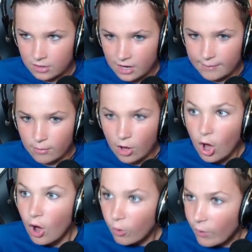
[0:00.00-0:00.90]

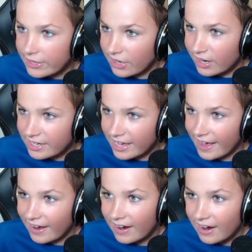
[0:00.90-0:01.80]
Okay. Wait, not yet.
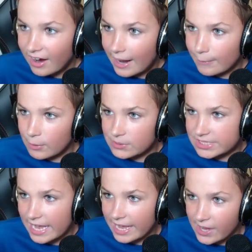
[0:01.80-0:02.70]
I'm almost
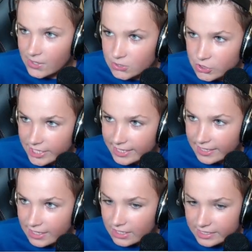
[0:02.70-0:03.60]
at 800.
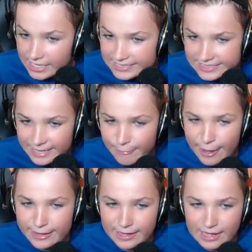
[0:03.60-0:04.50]
Yes, I'm
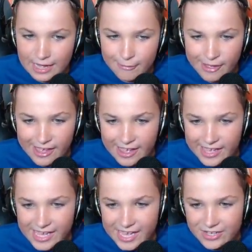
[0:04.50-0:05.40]
at
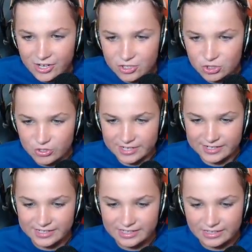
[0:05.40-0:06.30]
800.
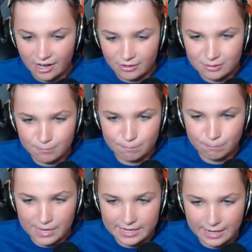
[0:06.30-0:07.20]
Now I can
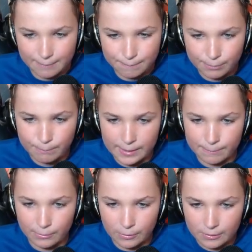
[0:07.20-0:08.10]
beat up
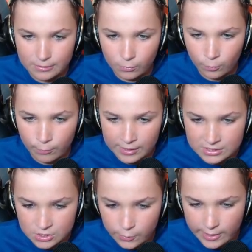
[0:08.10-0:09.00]
people by
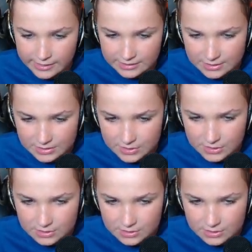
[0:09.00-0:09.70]
2 hits,